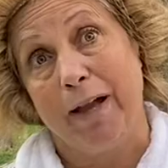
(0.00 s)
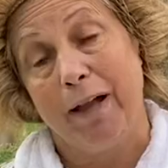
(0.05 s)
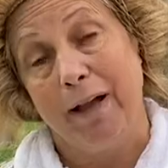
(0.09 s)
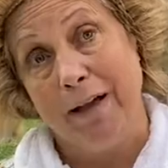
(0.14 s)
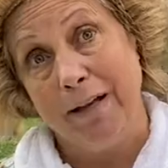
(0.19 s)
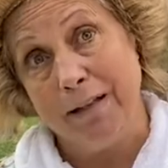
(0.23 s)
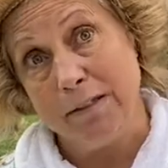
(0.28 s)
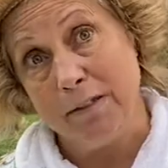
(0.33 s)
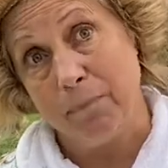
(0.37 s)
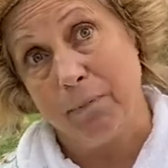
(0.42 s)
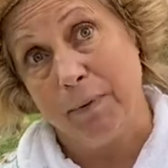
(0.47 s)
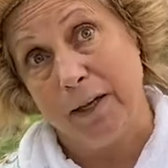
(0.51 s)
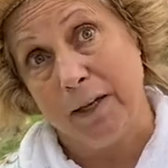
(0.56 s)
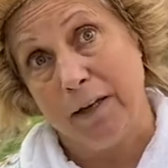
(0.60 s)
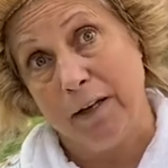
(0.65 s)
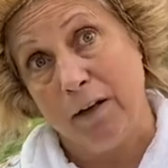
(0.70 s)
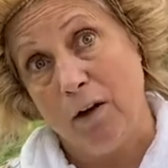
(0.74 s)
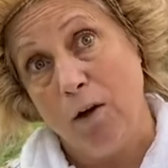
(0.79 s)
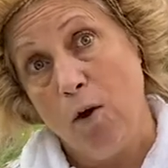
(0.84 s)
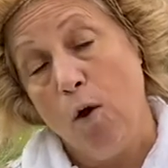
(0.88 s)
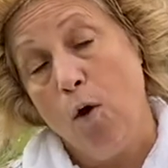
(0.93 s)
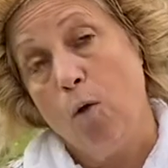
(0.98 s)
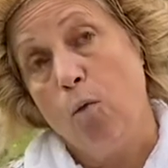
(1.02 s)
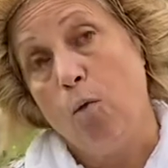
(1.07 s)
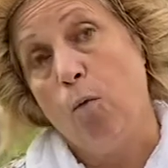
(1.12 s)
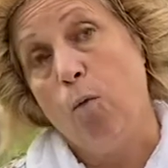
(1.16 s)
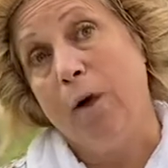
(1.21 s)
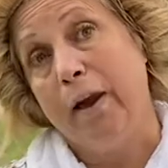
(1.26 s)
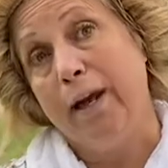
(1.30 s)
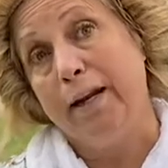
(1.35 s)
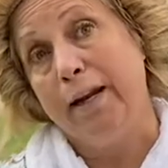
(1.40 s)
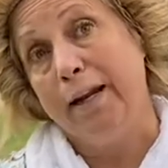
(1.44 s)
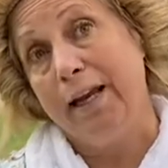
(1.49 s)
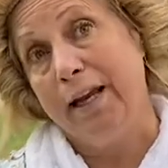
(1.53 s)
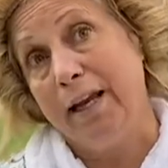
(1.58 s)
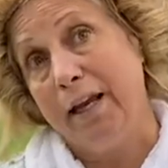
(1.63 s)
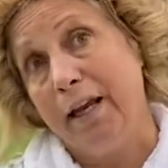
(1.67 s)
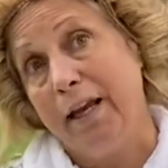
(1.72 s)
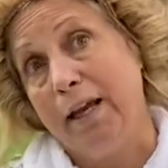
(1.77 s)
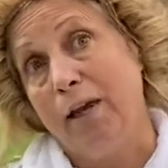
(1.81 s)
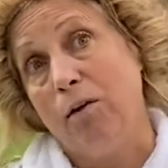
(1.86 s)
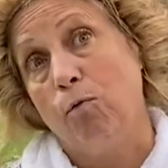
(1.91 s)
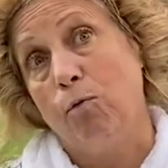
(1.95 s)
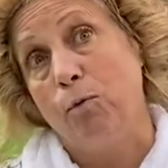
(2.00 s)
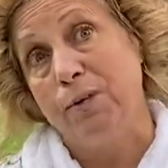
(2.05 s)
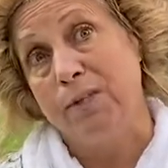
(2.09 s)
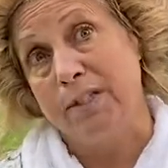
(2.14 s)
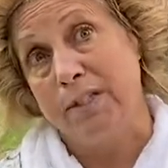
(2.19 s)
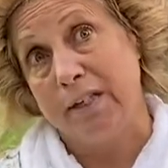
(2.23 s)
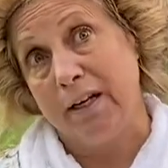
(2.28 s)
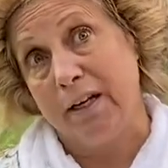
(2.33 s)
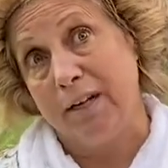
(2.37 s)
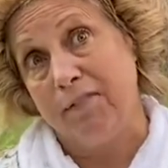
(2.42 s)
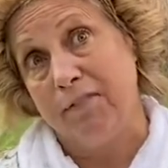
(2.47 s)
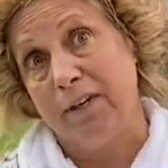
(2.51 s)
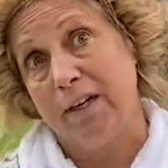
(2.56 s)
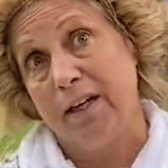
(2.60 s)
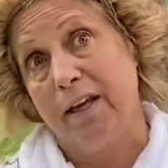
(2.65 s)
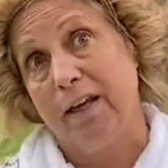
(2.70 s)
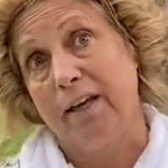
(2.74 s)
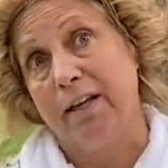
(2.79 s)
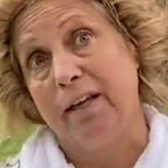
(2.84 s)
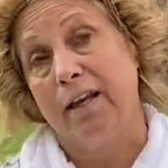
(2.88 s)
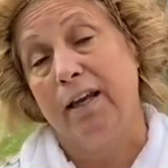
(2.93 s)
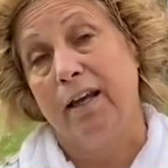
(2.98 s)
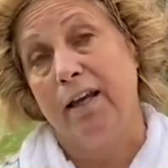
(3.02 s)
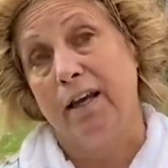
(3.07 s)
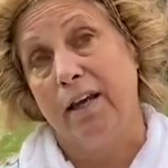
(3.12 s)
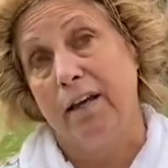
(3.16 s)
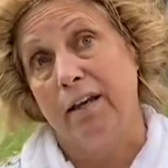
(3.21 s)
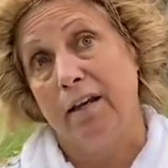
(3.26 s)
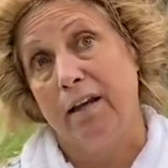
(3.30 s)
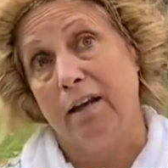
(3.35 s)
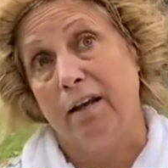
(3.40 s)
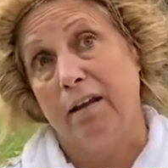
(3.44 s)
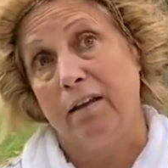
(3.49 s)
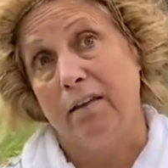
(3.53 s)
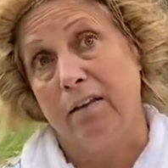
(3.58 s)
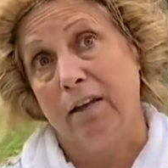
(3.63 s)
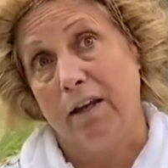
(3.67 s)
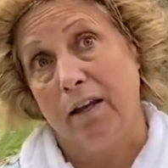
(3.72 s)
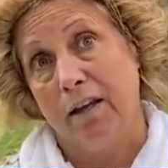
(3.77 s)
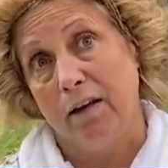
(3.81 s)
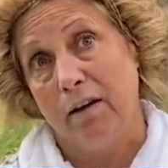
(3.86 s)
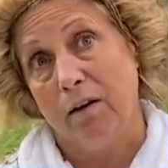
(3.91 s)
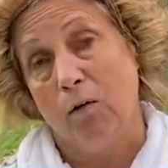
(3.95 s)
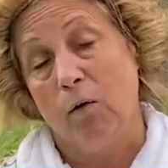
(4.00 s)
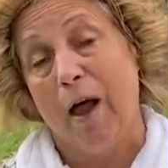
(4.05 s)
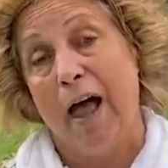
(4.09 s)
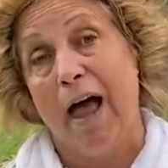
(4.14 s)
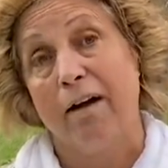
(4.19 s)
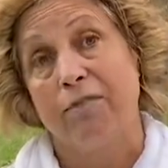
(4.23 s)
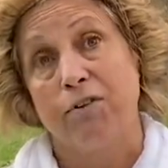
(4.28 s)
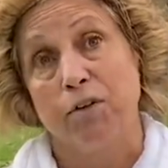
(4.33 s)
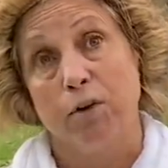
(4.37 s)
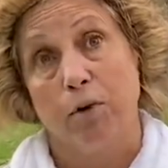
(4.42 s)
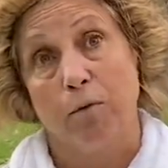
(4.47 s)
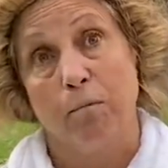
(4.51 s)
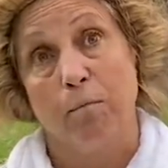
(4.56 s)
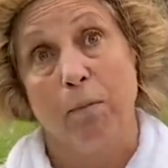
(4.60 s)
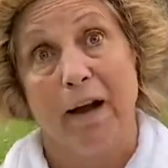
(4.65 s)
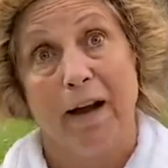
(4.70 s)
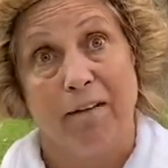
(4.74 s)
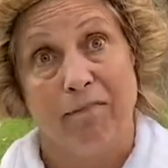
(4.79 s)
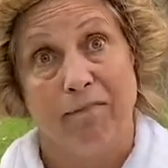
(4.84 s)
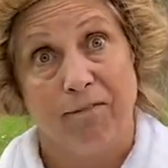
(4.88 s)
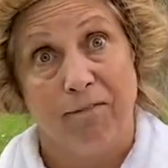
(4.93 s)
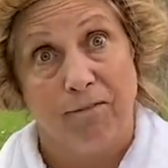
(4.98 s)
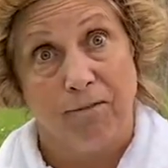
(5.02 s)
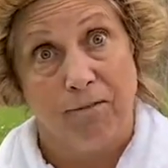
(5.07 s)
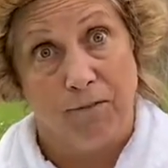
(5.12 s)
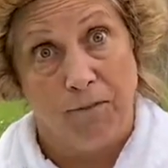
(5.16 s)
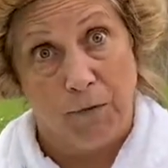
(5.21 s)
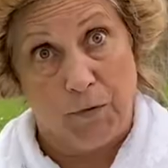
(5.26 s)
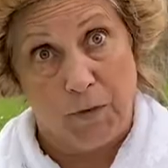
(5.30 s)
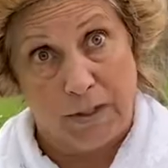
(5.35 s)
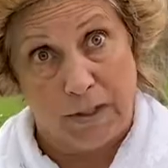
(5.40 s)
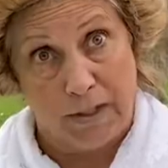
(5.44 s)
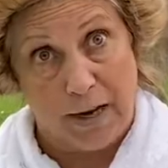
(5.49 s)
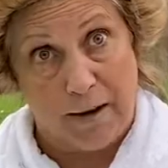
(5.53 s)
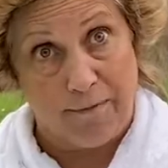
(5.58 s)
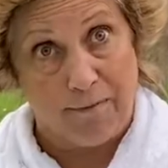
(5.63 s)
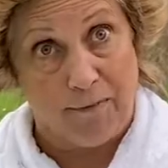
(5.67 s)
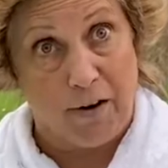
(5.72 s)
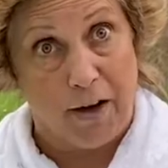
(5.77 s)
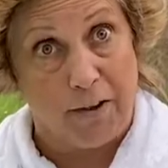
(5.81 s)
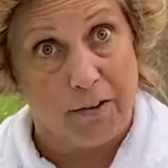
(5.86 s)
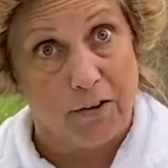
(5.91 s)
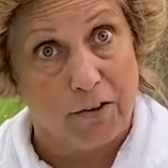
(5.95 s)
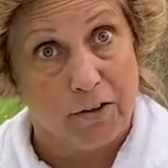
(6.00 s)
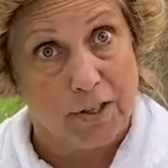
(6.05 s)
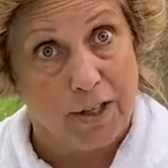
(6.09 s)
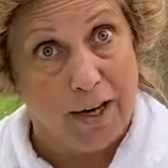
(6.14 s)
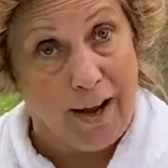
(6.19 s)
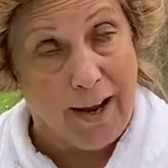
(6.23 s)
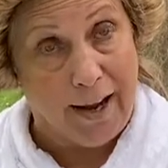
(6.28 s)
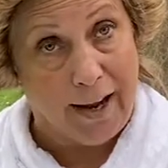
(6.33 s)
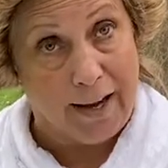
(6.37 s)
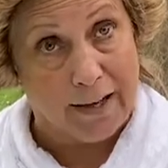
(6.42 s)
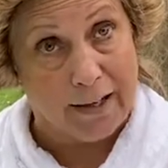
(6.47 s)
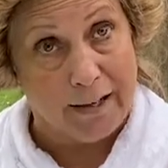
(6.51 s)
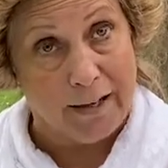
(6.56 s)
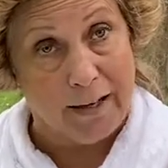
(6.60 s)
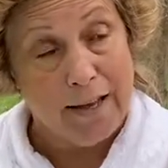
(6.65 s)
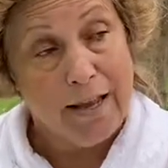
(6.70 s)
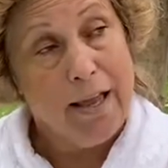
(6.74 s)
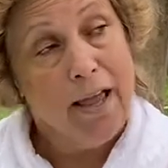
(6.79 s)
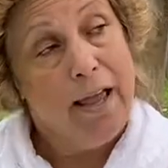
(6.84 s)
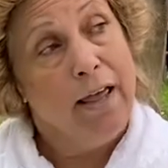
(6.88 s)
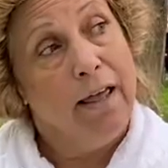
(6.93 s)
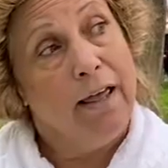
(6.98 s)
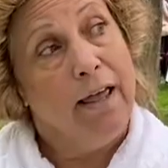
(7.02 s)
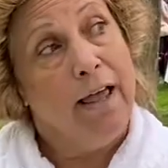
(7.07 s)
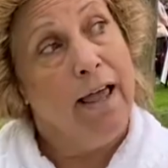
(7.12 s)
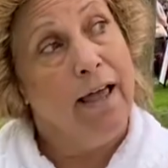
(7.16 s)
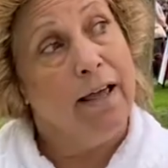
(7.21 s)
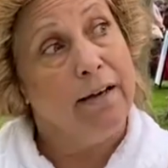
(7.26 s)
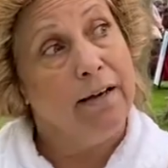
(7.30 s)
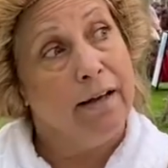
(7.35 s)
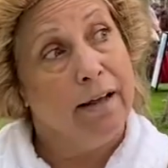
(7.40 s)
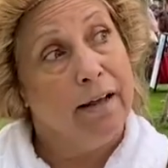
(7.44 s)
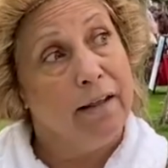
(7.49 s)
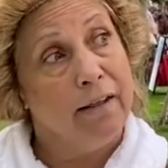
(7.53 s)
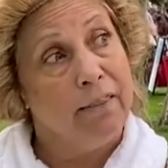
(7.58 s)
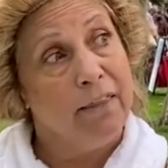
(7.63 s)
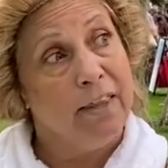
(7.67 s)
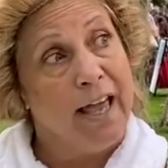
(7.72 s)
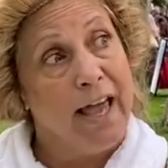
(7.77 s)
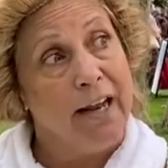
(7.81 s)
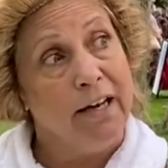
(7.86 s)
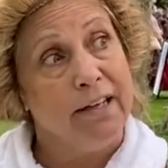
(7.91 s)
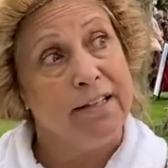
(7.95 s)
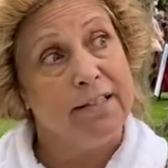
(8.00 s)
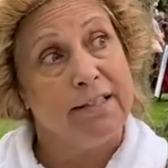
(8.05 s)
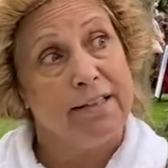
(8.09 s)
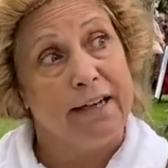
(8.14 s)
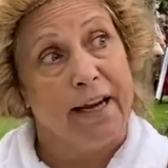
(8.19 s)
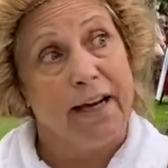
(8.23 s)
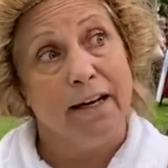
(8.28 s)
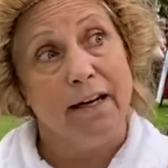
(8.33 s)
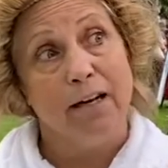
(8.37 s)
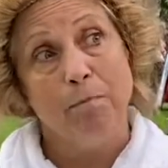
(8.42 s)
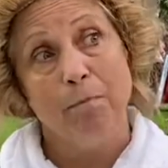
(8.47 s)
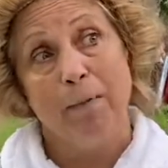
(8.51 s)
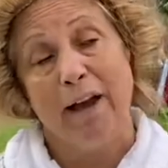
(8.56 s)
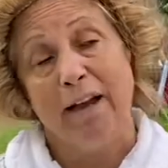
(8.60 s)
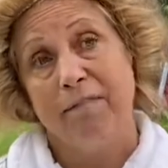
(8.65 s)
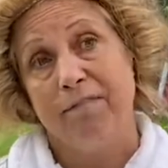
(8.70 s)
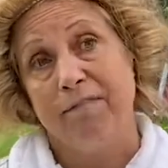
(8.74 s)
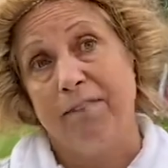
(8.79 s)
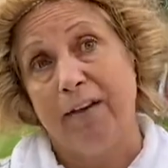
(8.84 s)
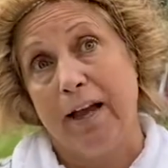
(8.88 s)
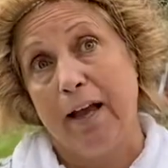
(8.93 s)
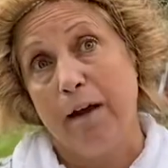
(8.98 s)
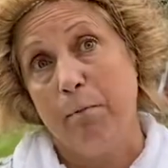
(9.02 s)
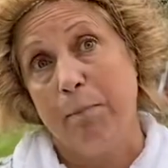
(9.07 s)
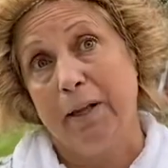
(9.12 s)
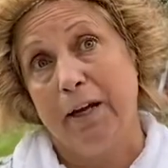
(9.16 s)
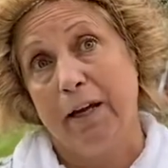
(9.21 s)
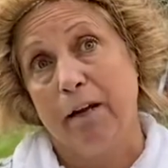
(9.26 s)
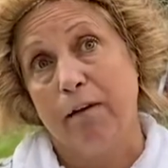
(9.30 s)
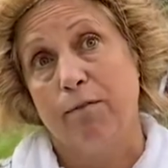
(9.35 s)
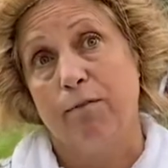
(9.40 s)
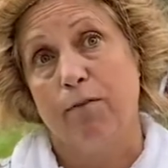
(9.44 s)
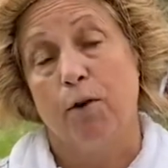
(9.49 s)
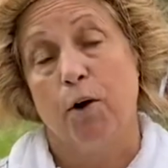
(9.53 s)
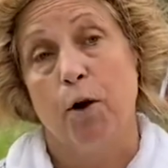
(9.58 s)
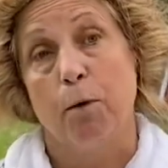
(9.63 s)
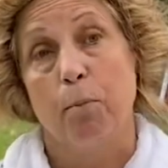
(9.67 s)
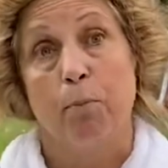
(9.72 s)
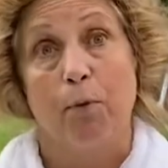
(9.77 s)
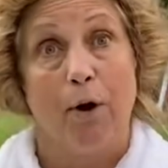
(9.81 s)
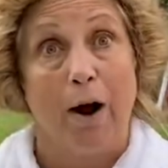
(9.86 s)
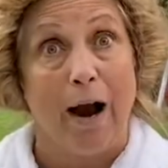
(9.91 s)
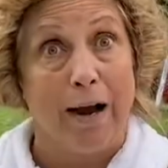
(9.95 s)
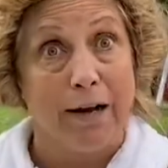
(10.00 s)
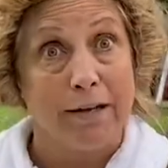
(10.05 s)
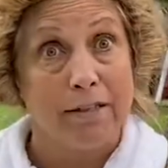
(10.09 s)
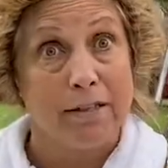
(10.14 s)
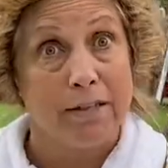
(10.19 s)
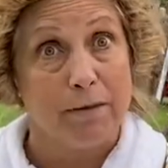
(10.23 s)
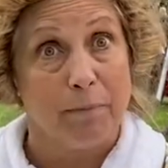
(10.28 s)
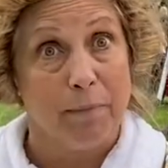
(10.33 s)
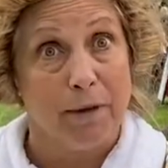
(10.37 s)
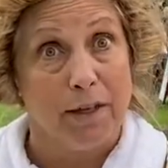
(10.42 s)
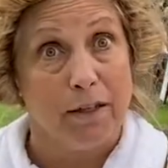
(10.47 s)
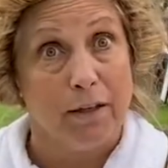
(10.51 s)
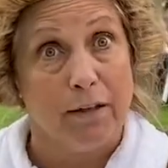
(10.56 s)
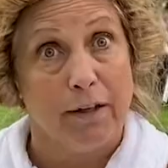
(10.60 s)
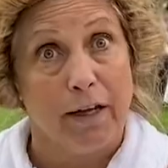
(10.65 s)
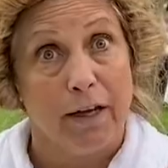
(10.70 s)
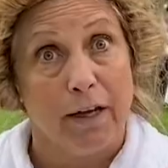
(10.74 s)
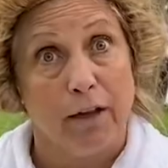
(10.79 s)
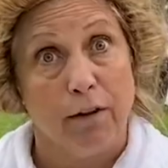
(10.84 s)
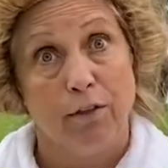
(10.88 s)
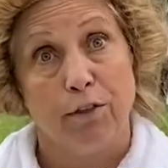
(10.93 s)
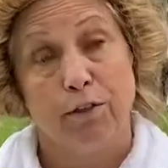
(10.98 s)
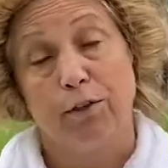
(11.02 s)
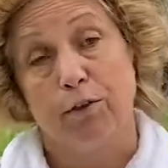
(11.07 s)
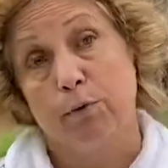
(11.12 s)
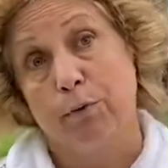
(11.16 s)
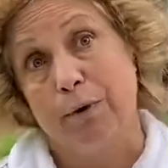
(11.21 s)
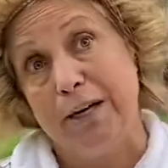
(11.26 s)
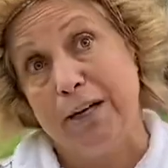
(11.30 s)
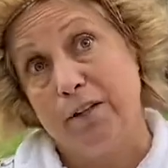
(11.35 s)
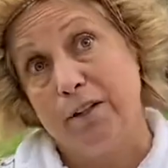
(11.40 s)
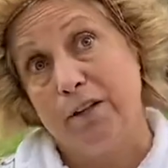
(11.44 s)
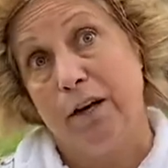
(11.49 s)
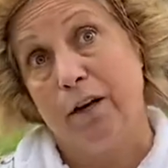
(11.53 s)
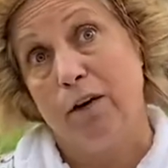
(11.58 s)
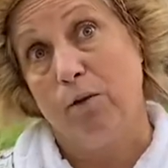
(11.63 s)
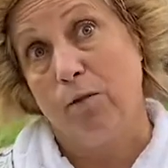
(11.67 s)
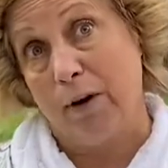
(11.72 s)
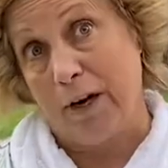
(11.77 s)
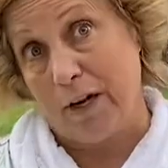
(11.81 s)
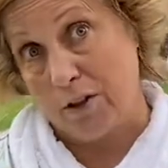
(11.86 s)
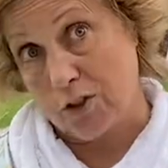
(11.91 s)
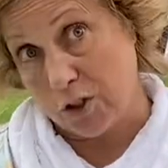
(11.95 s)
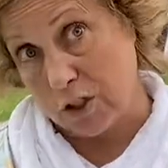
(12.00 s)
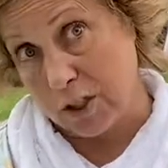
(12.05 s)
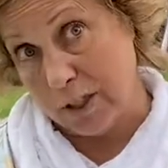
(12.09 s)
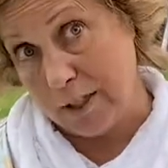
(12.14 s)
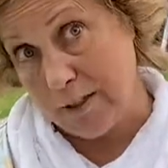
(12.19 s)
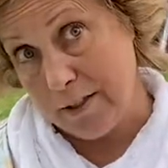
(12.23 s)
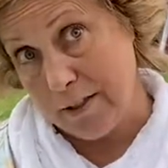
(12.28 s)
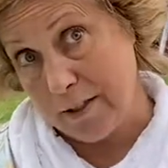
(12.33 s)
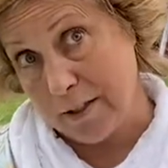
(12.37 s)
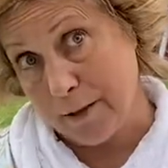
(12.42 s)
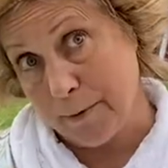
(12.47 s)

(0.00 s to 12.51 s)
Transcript: husband when he received it after my stepfather died. And then stayed in my family for approximately 3 generations.